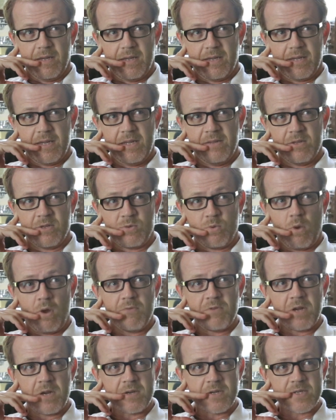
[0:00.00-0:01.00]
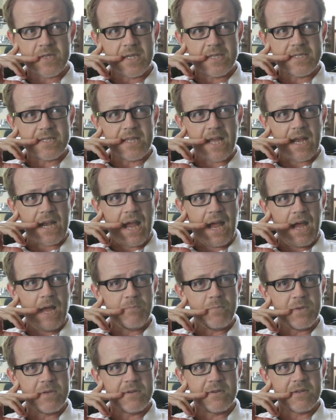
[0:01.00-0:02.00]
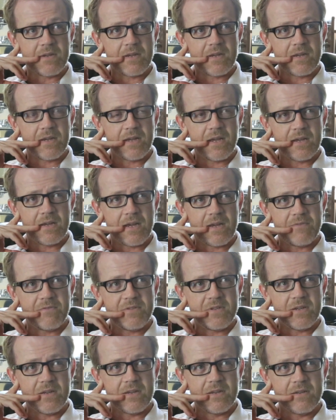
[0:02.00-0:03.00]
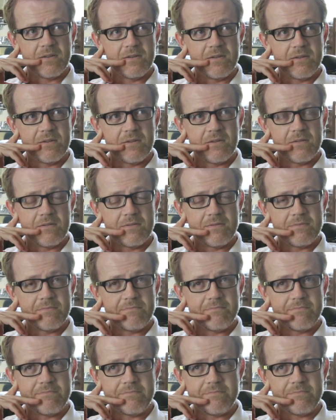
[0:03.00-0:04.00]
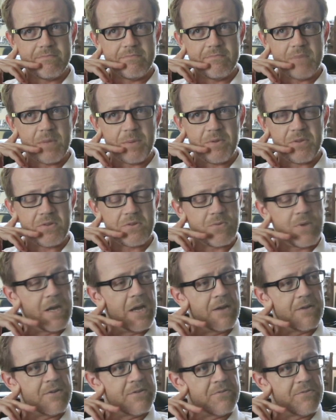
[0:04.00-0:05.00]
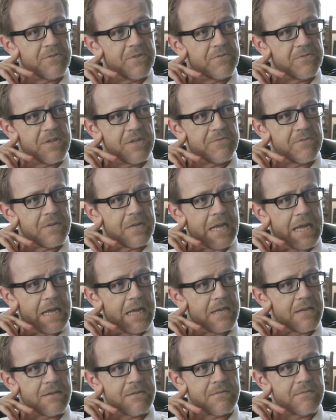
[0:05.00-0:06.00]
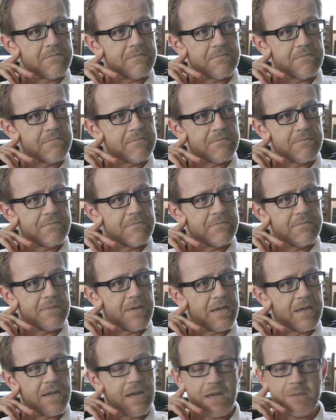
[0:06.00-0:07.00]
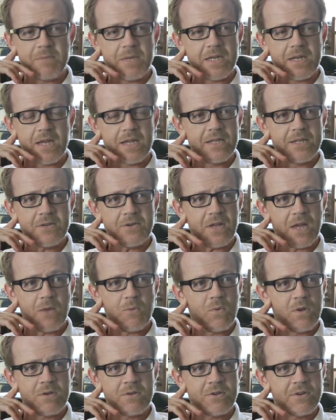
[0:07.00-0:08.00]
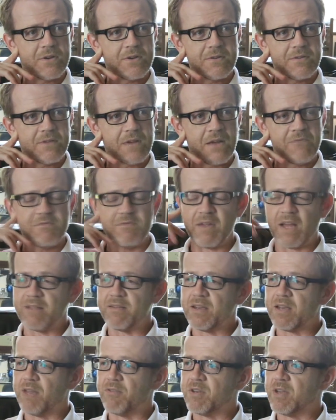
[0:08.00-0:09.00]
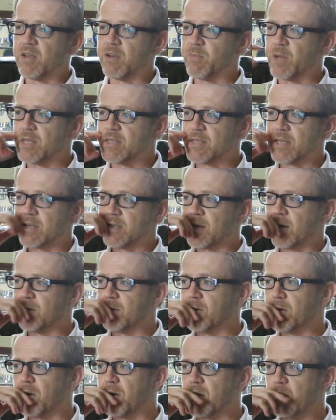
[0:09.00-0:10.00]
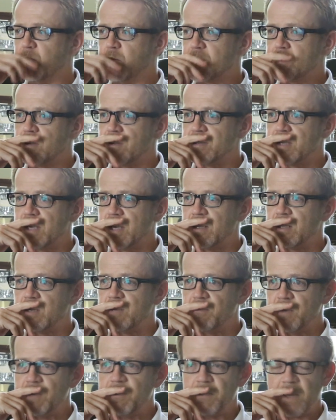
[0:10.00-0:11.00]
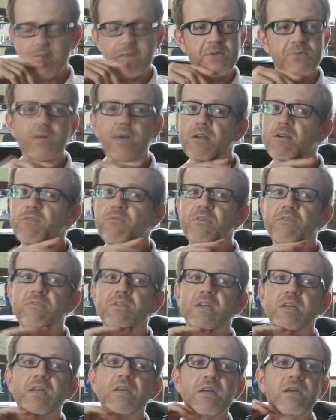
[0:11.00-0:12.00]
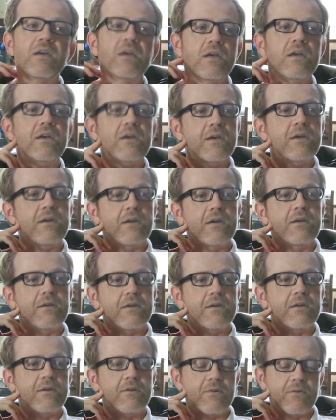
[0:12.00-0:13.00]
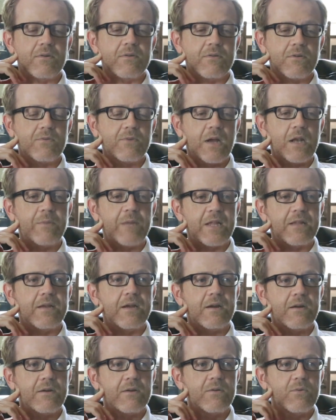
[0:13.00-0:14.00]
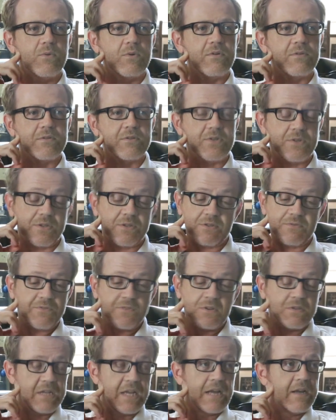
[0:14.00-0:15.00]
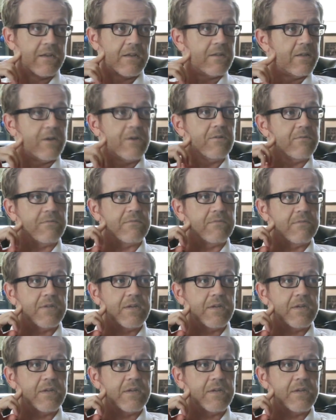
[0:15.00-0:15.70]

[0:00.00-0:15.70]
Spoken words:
In the 12 years since that happened, I've done maybe 350 for Dan. I wonder, I think I've done about 600 audiobooks altogether, but about 350 or around about there were just for Dan alone.